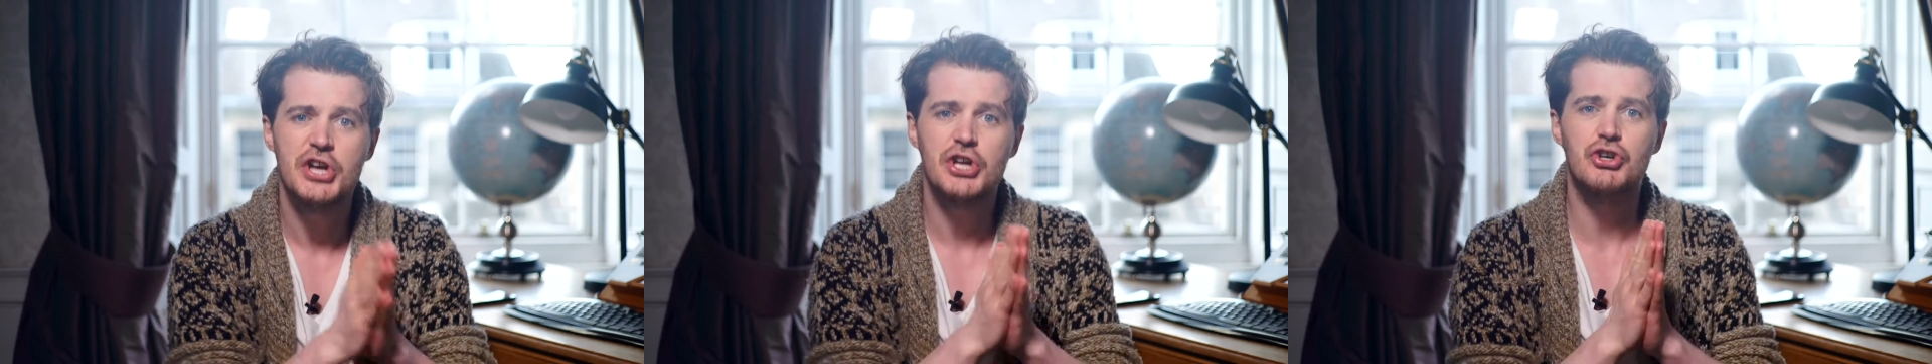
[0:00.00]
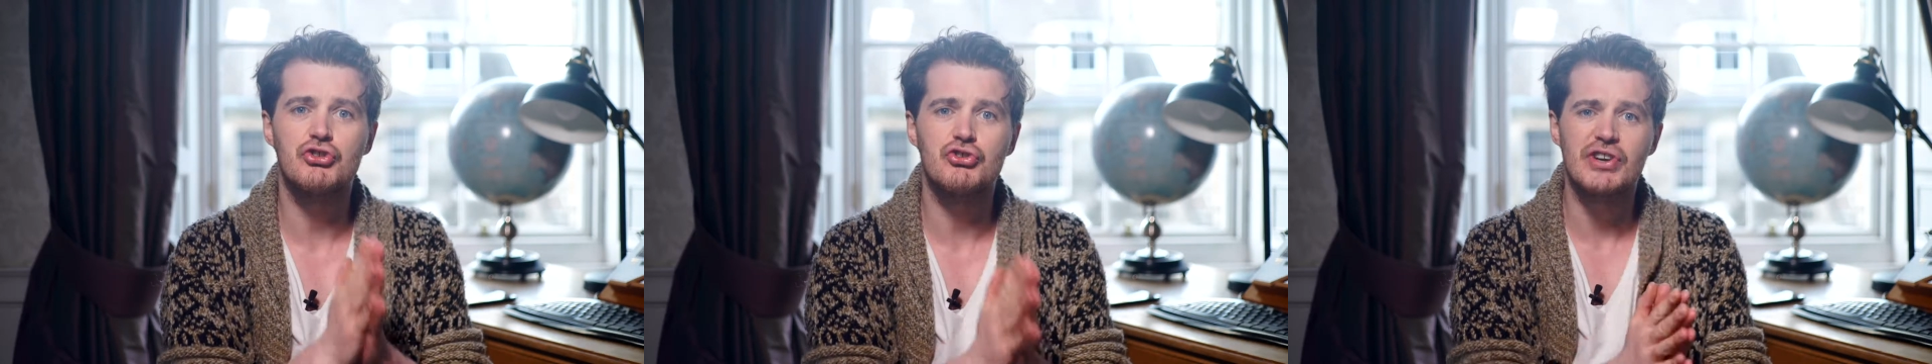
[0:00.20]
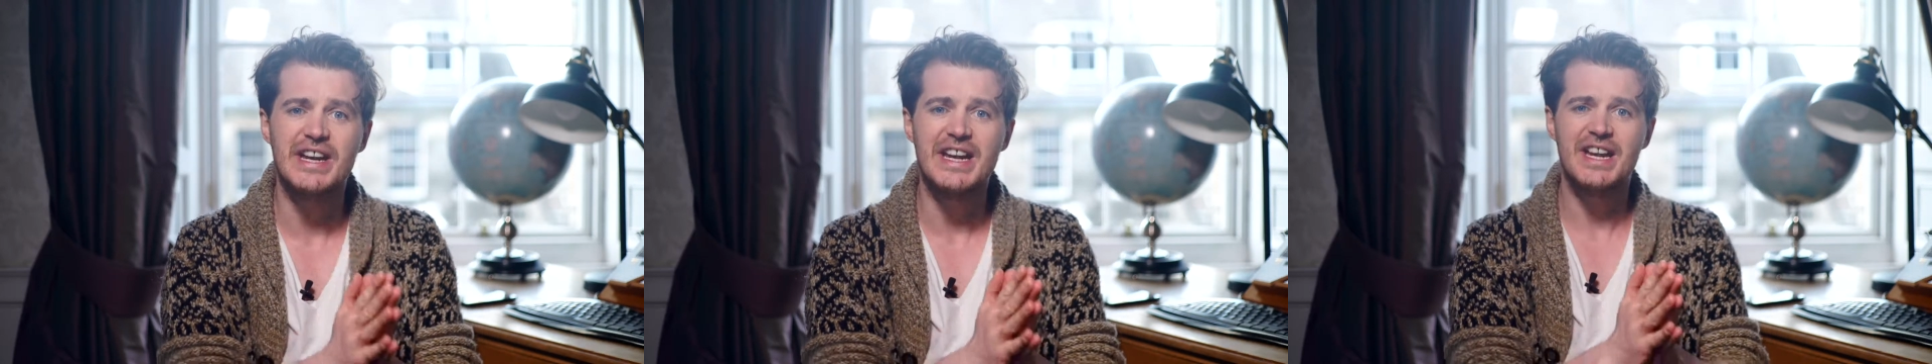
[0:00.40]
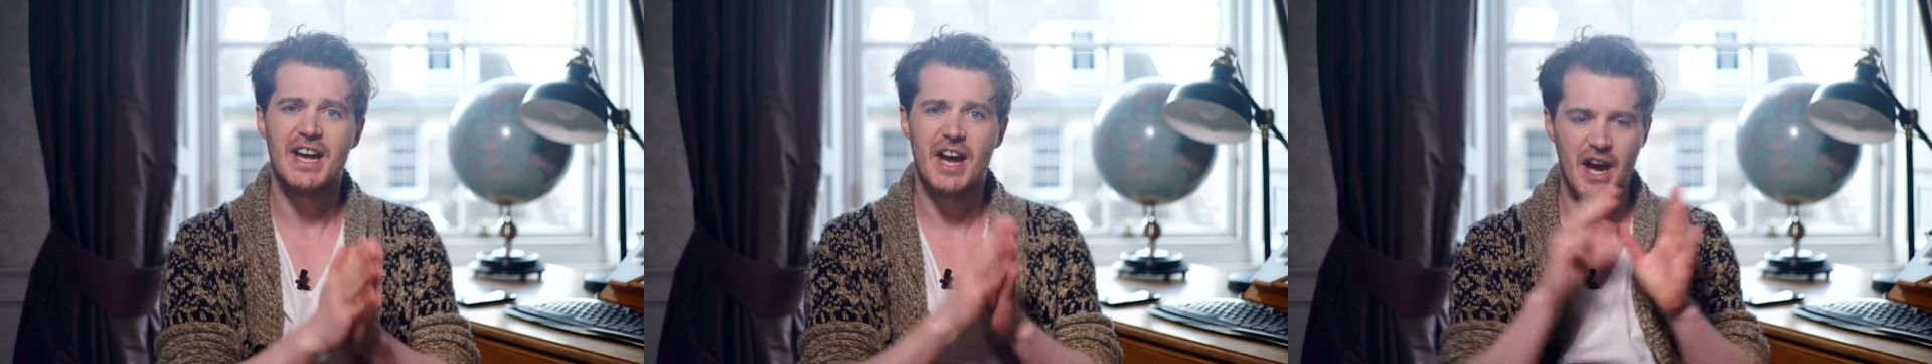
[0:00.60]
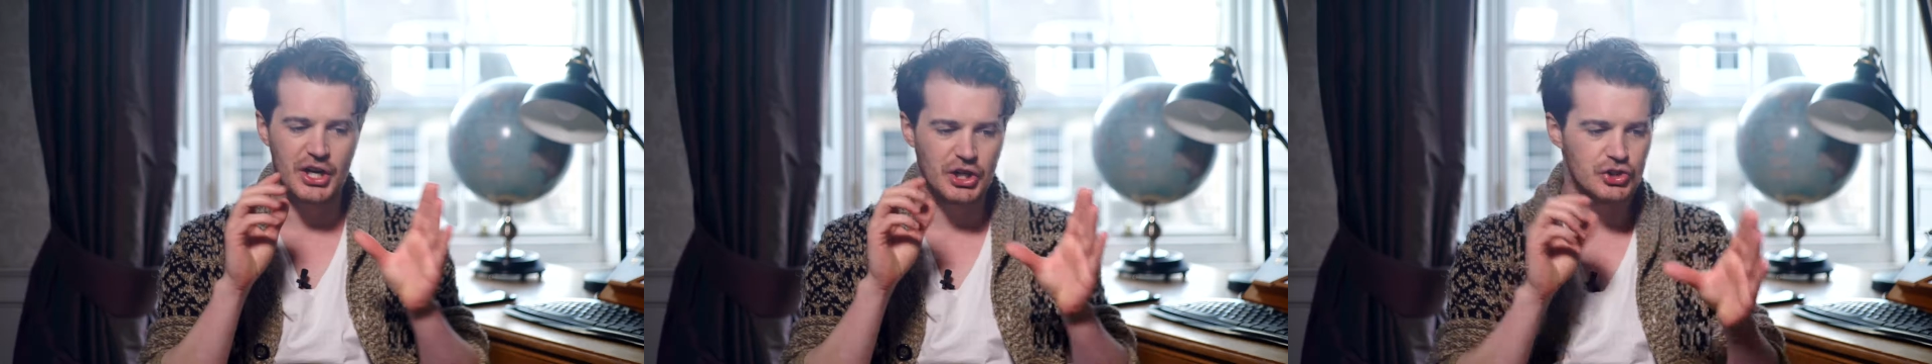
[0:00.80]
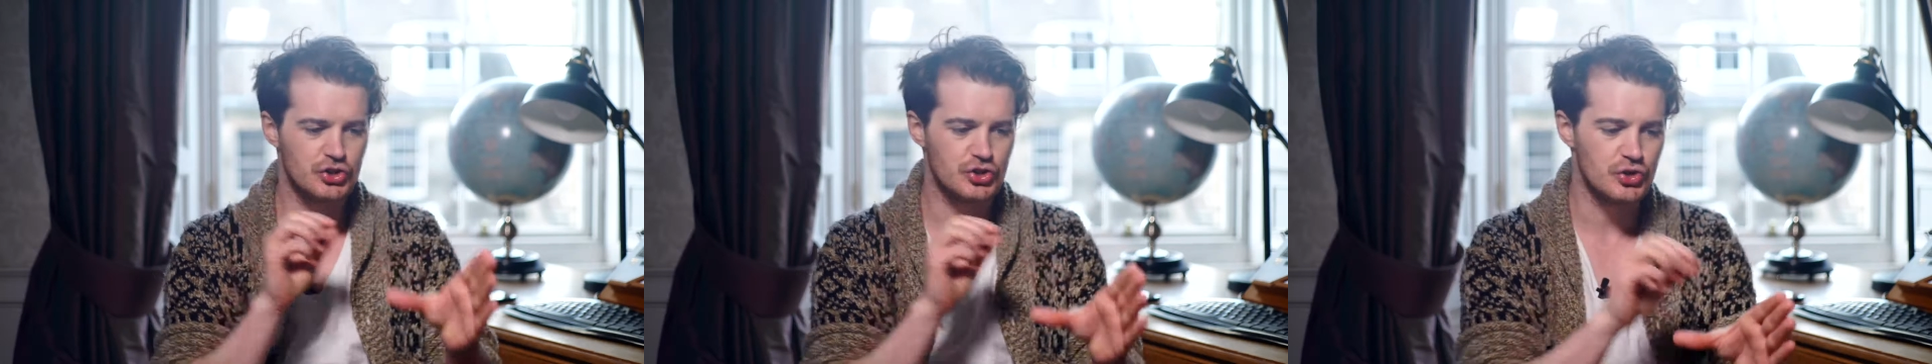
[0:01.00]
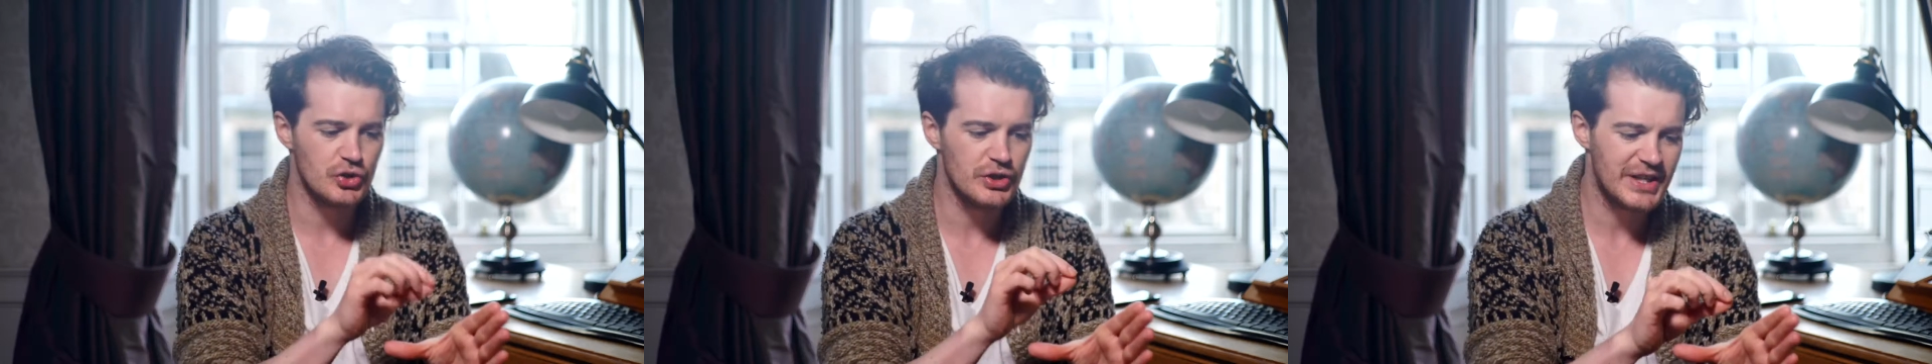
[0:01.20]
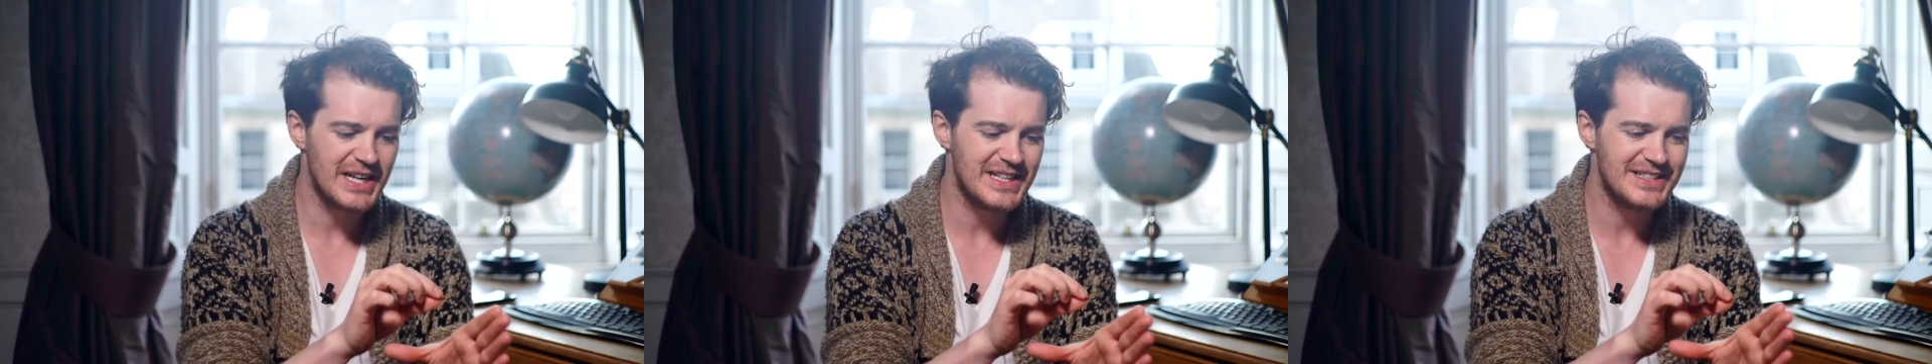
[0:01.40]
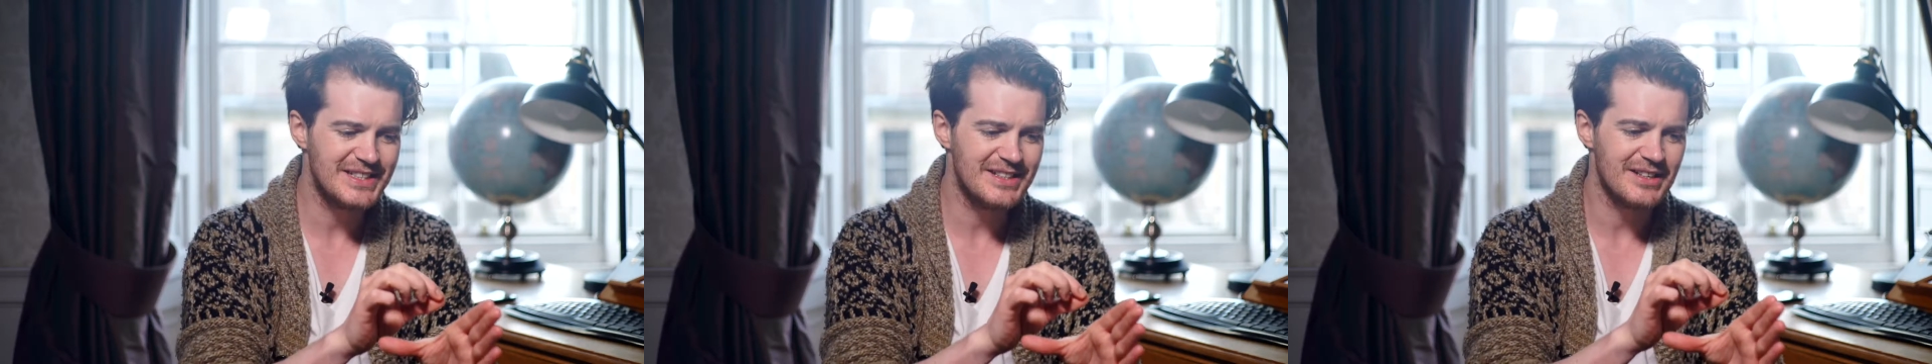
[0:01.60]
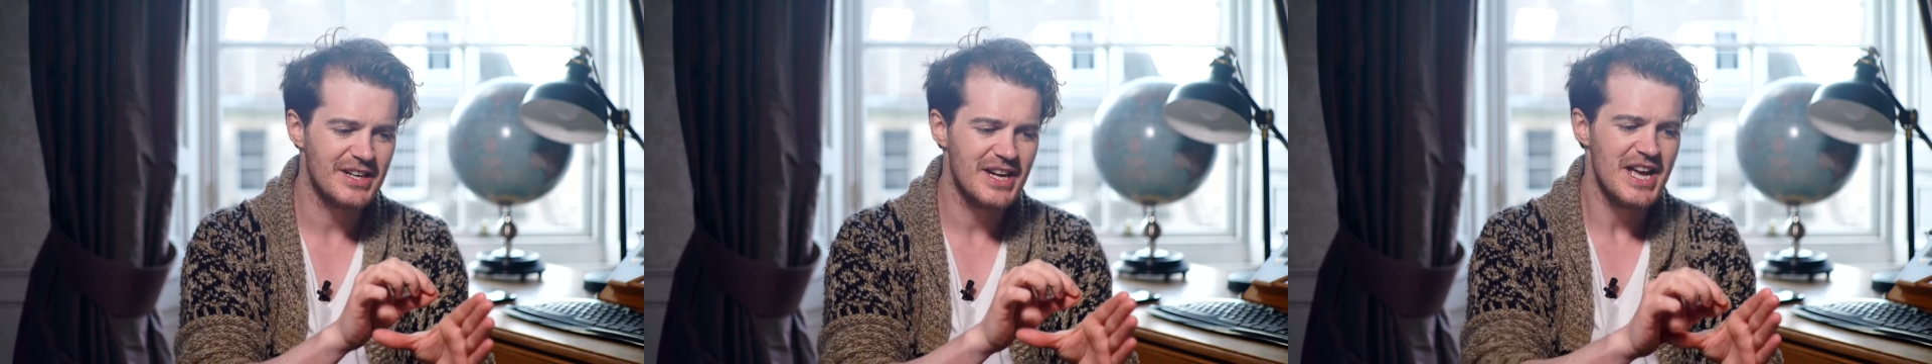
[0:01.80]
Create a controlling
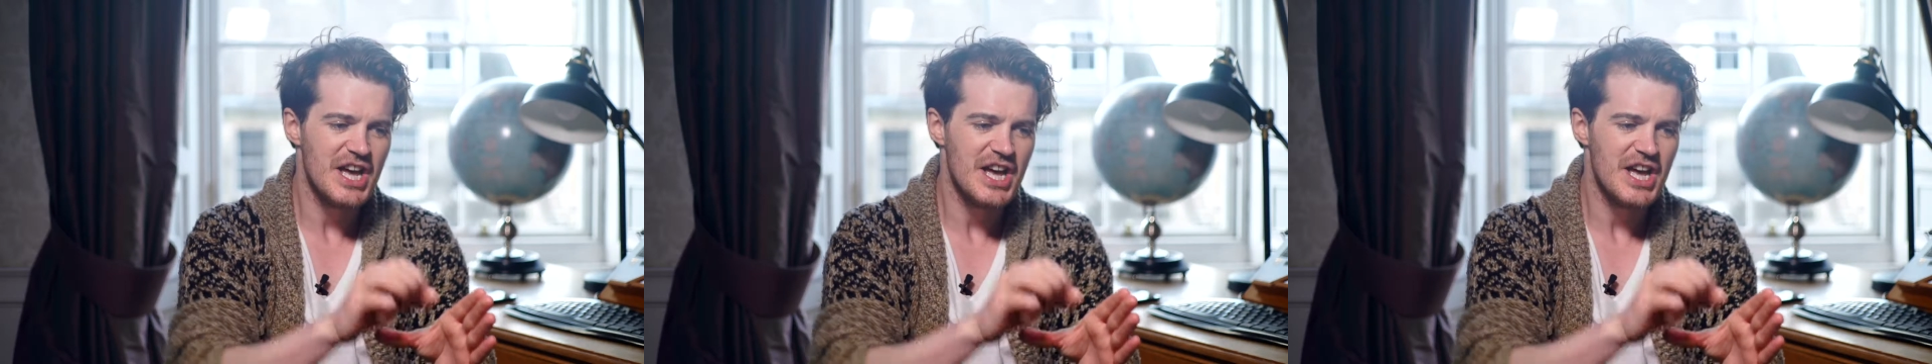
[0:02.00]
idea.